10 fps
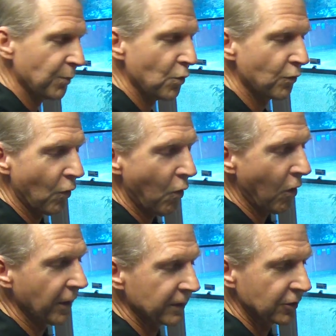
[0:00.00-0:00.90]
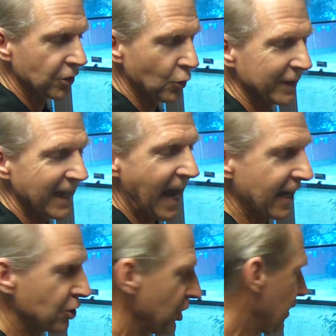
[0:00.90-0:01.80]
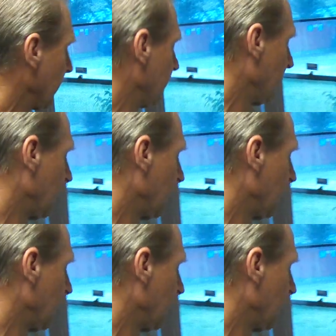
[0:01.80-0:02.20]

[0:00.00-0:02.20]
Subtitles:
move on to attaching